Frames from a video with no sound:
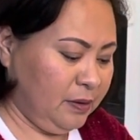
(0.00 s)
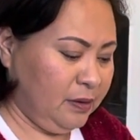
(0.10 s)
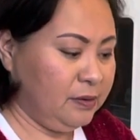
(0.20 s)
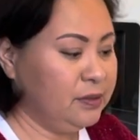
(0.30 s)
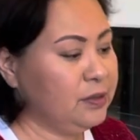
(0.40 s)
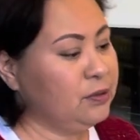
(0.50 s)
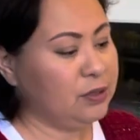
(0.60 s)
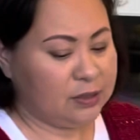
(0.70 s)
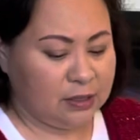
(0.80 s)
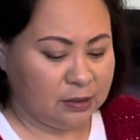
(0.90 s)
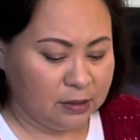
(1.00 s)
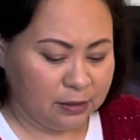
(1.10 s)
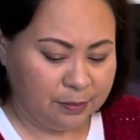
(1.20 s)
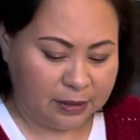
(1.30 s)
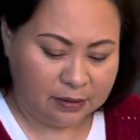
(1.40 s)
So just a little
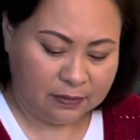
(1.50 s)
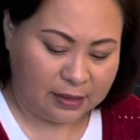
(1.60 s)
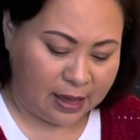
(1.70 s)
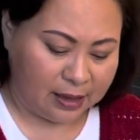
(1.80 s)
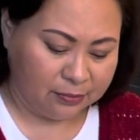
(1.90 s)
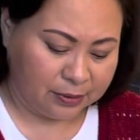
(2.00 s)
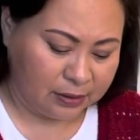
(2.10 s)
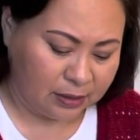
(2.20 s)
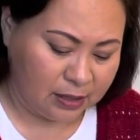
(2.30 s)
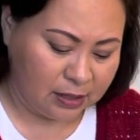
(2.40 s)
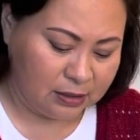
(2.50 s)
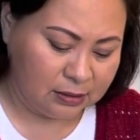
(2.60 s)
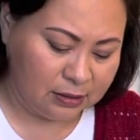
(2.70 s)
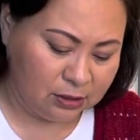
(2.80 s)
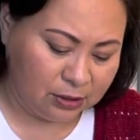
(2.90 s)
bit of that. We're going to cut this
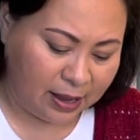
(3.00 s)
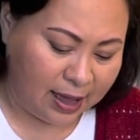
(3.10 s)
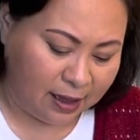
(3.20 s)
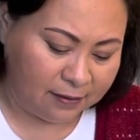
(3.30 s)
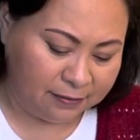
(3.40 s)
into half,